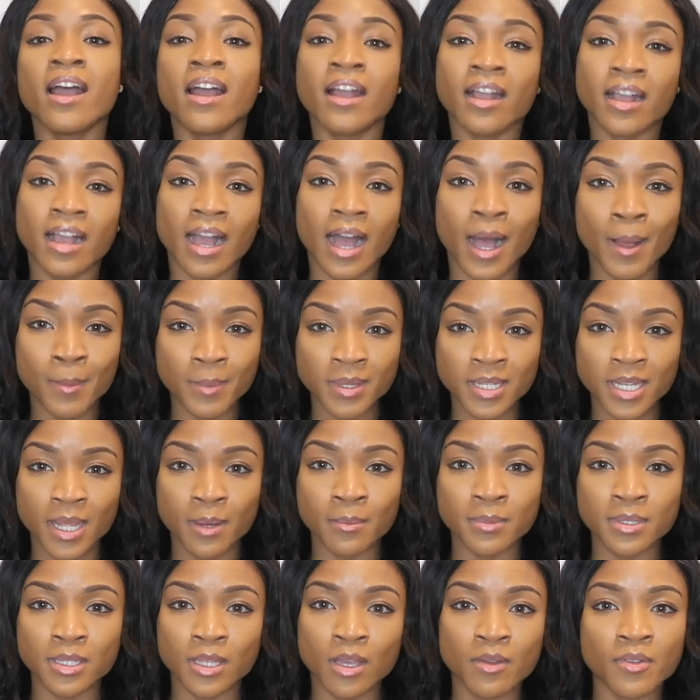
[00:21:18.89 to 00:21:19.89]
Comment
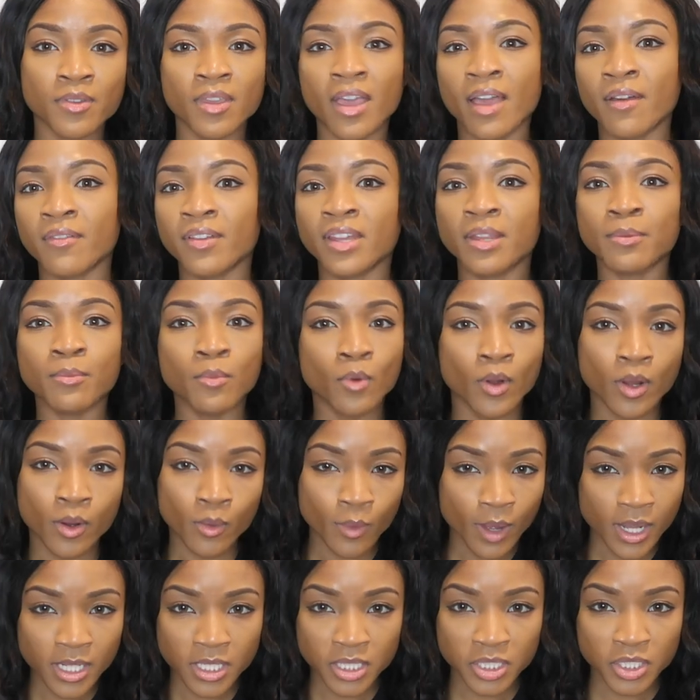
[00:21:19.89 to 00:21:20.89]
down below if you have any more
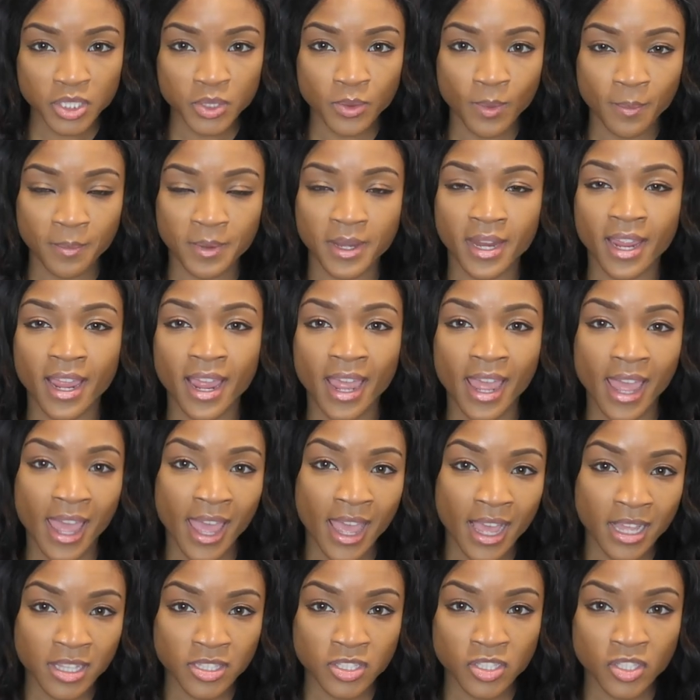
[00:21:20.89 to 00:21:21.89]
questions you want me to
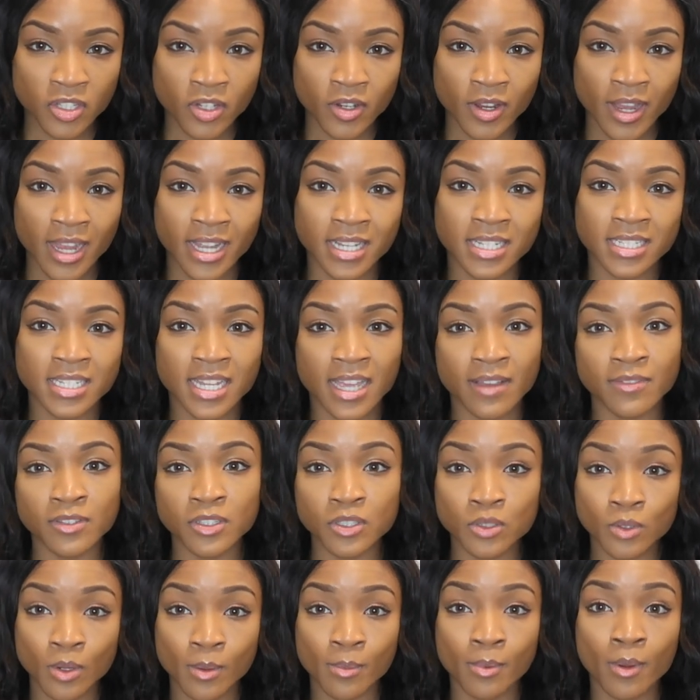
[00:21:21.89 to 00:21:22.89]
answer. I can
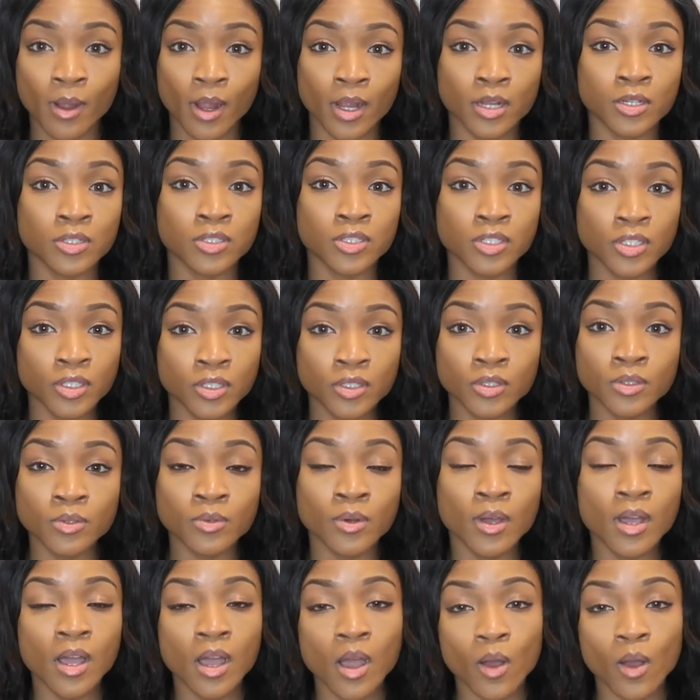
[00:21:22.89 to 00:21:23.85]
definitely do a part two.